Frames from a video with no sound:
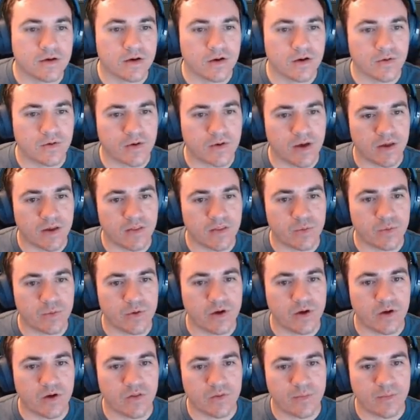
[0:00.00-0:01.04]
Okay, then we
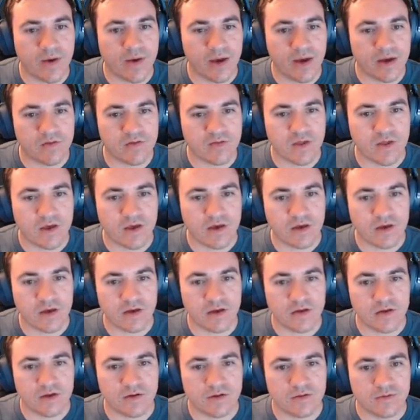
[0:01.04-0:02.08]
go to the back of the
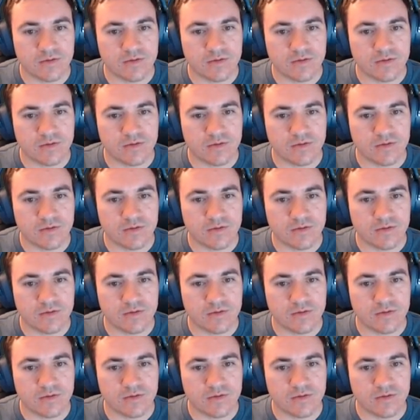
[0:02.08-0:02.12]
head.